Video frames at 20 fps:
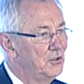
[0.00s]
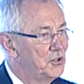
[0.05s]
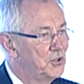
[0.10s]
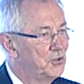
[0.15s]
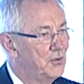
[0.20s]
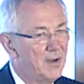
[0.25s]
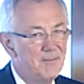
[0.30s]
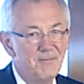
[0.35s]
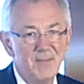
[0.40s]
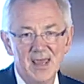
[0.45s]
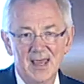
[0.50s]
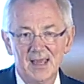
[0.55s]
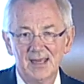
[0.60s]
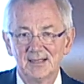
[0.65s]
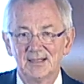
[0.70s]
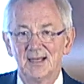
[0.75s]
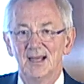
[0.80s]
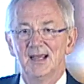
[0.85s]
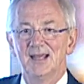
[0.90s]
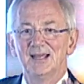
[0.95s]
to
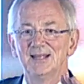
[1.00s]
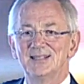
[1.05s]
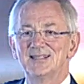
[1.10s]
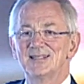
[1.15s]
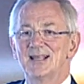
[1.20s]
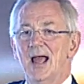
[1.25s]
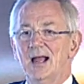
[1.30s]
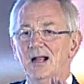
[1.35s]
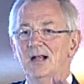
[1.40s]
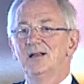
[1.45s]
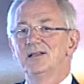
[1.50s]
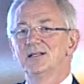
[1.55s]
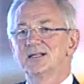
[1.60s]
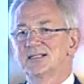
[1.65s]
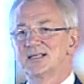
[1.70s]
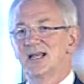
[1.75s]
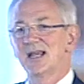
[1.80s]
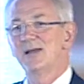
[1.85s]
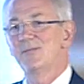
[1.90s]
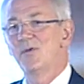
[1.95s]
emit exactly the
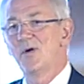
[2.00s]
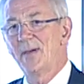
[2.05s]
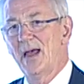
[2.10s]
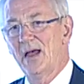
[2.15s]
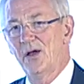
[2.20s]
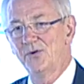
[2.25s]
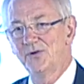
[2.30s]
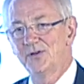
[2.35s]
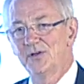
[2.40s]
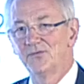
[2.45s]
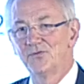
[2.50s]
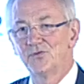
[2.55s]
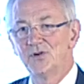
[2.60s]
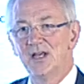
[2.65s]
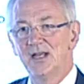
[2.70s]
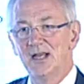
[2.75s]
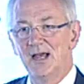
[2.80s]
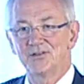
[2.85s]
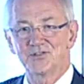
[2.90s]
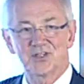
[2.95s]
same amount of
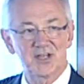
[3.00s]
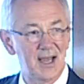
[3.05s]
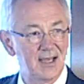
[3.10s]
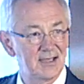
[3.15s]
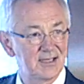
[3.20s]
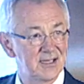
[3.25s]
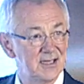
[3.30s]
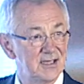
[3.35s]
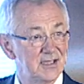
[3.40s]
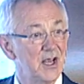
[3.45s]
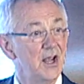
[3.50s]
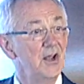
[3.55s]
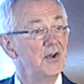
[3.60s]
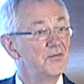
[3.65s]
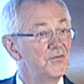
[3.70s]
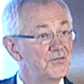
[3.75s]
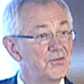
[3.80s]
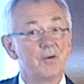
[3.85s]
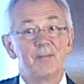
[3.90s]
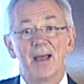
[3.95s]
greenhouse gases
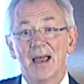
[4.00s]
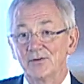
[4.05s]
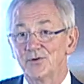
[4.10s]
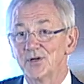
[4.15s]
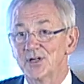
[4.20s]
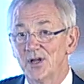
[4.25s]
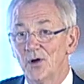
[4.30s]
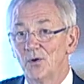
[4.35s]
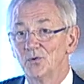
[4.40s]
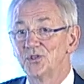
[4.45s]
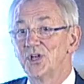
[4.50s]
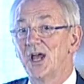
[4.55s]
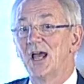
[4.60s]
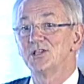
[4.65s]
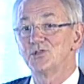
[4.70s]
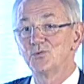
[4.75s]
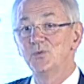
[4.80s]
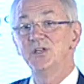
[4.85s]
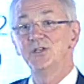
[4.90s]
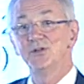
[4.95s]
from agriculture
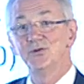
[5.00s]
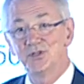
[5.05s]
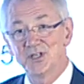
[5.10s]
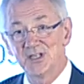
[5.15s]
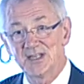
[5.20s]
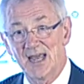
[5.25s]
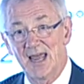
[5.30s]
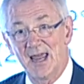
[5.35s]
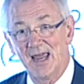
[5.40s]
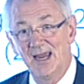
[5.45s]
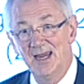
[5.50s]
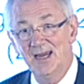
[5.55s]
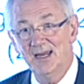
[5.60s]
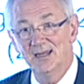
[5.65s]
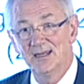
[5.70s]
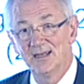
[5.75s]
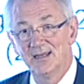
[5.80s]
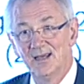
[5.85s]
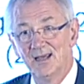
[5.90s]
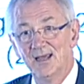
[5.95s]
as we do today,
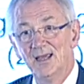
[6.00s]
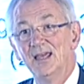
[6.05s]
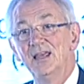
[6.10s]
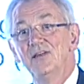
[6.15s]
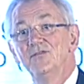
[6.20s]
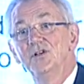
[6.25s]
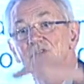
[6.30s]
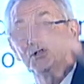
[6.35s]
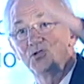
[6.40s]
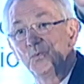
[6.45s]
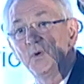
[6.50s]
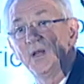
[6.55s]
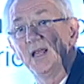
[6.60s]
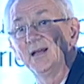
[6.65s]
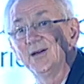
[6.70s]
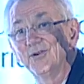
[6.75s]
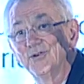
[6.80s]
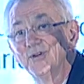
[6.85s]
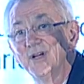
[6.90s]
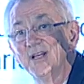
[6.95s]
even as we
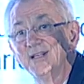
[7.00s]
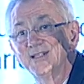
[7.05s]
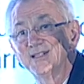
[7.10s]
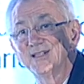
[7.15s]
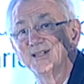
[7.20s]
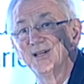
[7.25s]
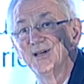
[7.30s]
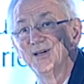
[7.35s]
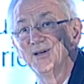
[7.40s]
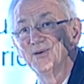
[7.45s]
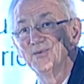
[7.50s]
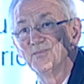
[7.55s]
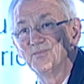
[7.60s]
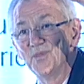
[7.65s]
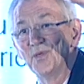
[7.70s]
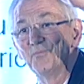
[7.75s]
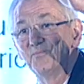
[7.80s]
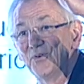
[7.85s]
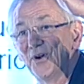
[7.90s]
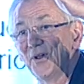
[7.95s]
increase
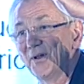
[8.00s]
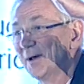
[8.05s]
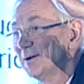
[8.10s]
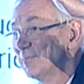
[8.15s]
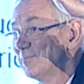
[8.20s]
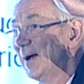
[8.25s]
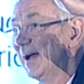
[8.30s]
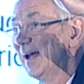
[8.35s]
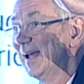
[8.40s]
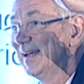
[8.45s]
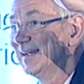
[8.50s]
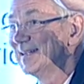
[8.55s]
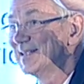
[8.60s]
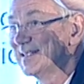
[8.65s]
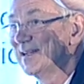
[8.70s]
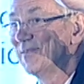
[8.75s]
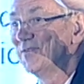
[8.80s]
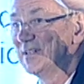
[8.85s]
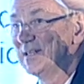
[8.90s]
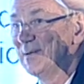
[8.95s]
the product by
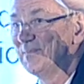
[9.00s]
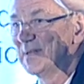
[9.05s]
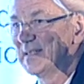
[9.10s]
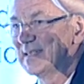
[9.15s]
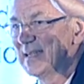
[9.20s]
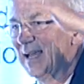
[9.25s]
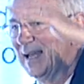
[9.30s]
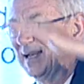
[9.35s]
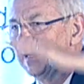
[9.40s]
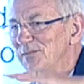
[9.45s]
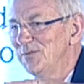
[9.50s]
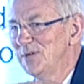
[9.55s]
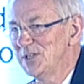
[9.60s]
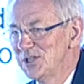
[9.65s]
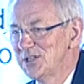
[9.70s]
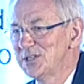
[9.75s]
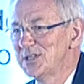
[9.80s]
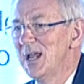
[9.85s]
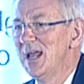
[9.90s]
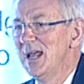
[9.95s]
70%, if we
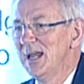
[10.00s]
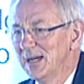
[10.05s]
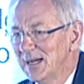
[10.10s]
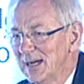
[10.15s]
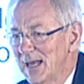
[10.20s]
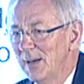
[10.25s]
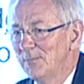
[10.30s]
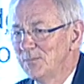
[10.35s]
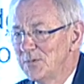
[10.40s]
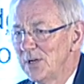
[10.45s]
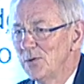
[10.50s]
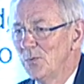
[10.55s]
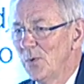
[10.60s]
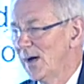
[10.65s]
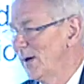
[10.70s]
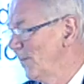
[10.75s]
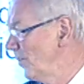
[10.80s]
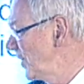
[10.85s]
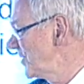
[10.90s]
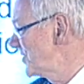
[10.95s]
just kept it where
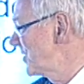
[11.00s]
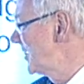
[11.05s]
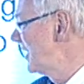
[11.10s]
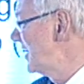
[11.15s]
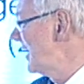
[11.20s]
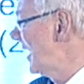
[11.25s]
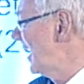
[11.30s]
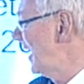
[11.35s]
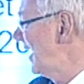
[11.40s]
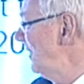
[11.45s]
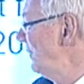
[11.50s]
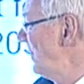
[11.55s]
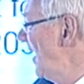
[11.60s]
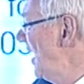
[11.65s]
it was today,